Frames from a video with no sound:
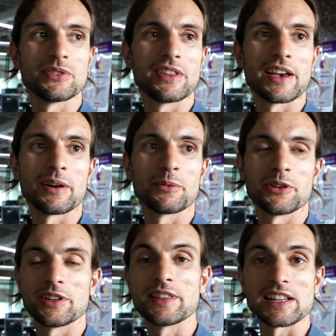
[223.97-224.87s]
that were
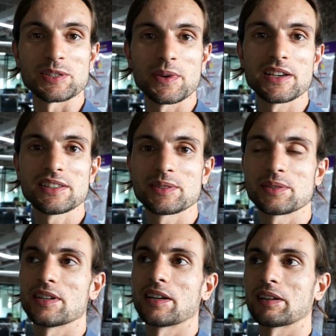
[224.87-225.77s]
in that
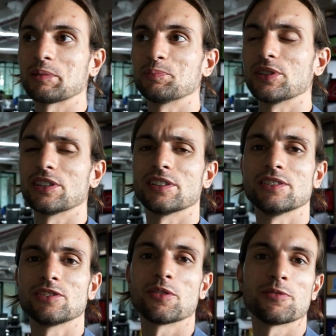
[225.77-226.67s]
space, but
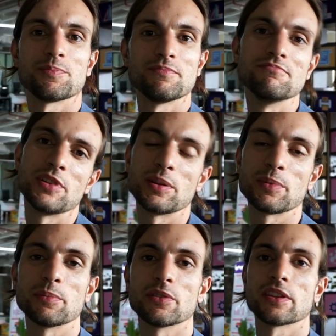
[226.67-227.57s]
not many
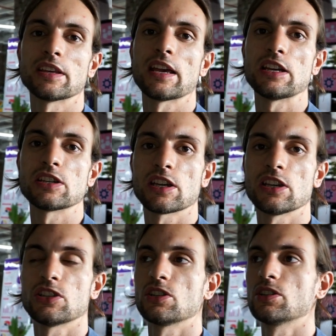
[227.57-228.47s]
people in the
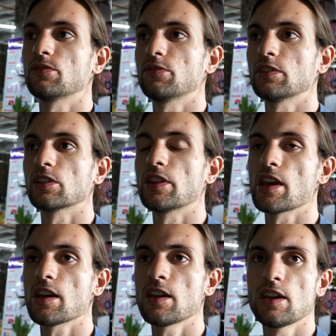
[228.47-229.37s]
education field
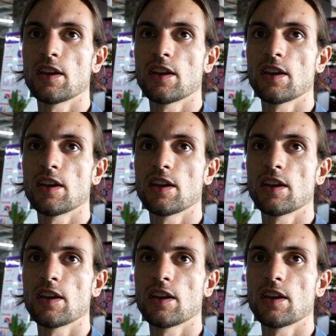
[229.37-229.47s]
there.